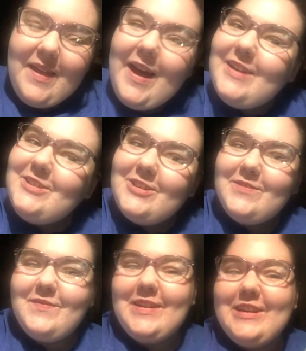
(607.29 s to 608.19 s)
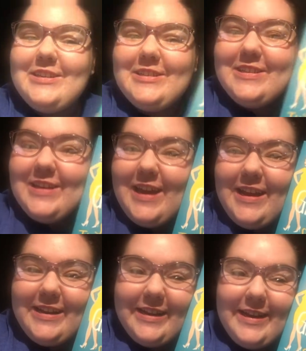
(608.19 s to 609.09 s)
I just finished The
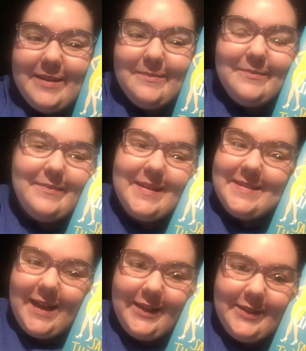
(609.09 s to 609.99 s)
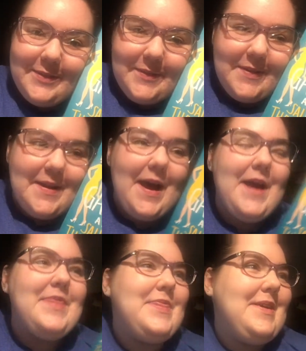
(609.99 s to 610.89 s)
Hating Game by Sally Thorne. I
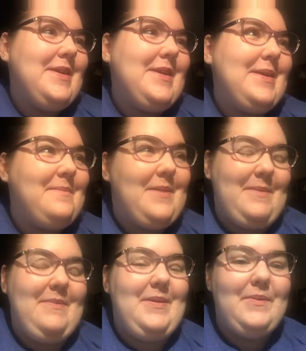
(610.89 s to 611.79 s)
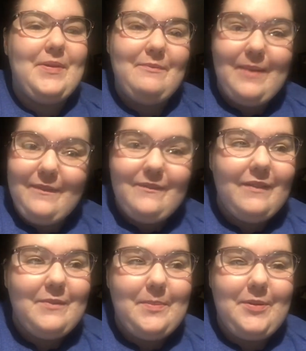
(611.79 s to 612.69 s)
think it might be one of my
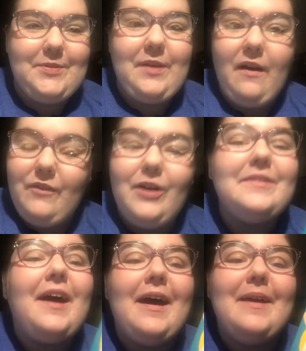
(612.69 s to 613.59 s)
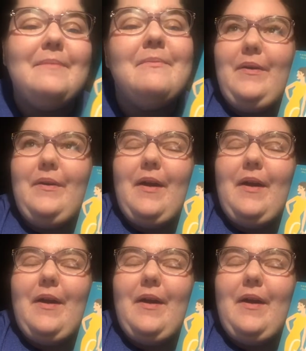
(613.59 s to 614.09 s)
favorite books of all time.